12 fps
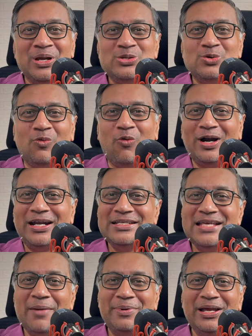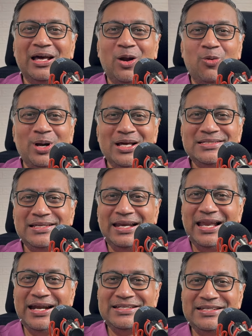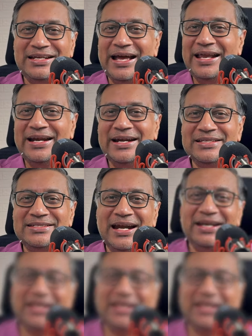So what is happening around us? Let's try and understand